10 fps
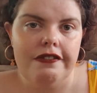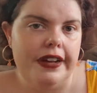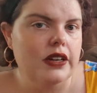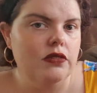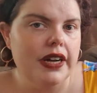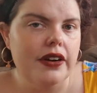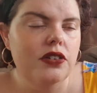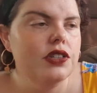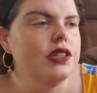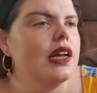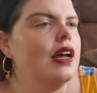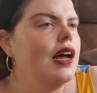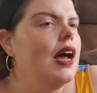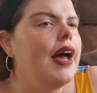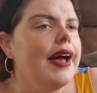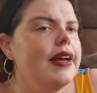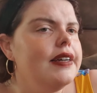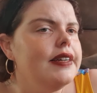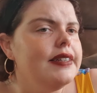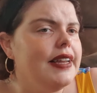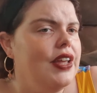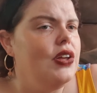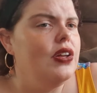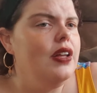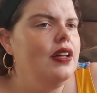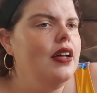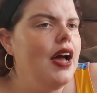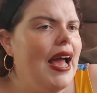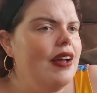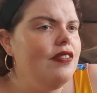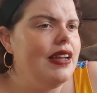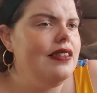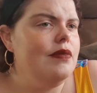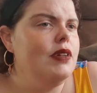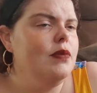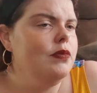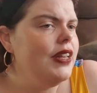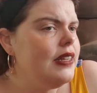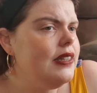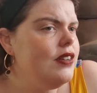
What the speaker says: Final Girls. Now, I've read some conflicting